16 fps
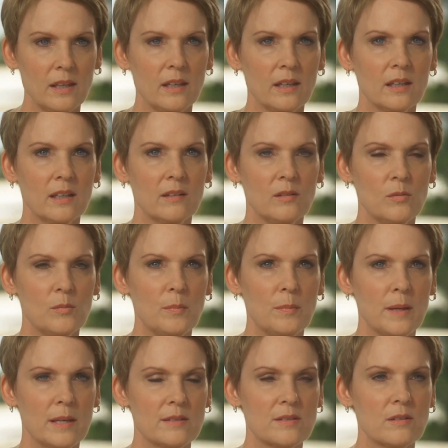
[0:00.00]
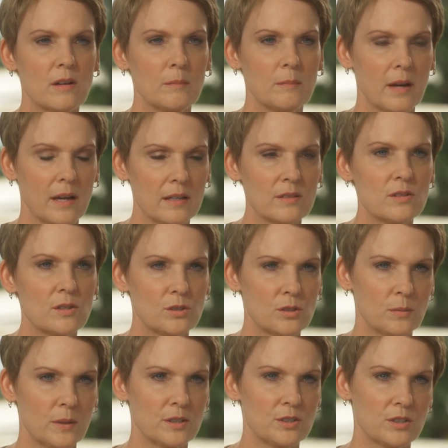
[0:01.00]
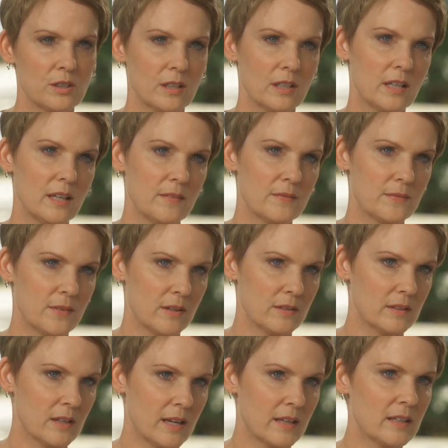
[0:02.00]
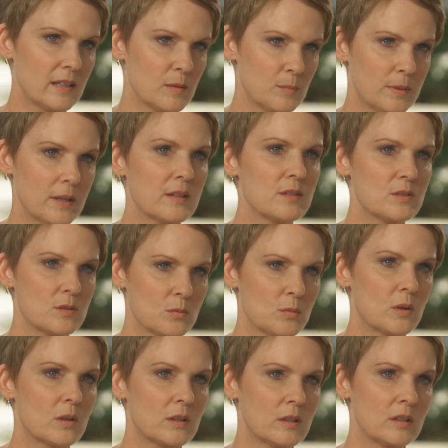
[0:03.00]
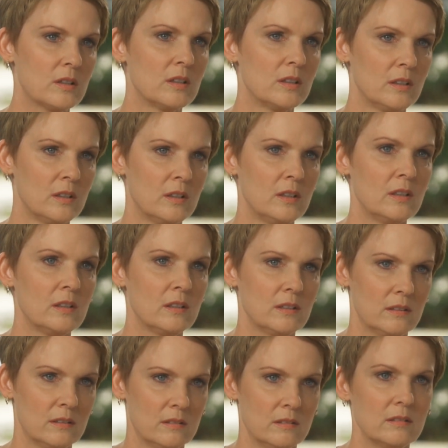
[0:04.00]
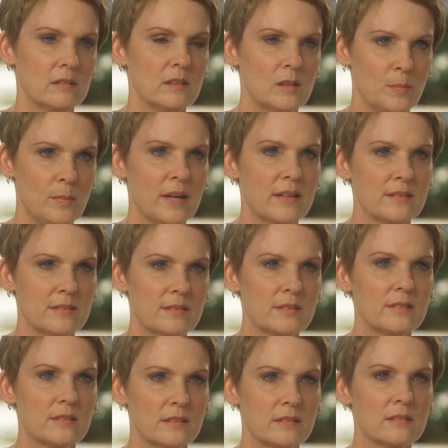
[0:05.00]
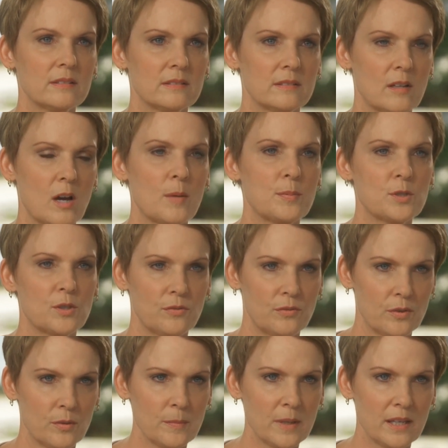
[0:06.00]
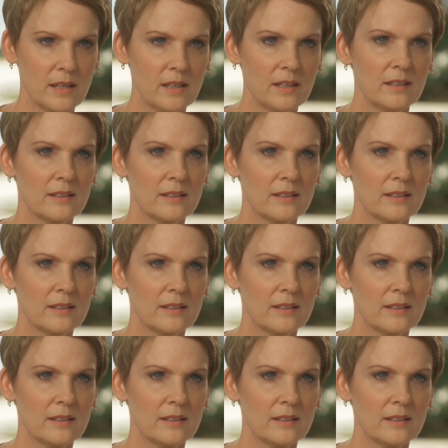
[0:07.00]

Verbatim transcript: and based on my situation, he felt like implants were the best option for me.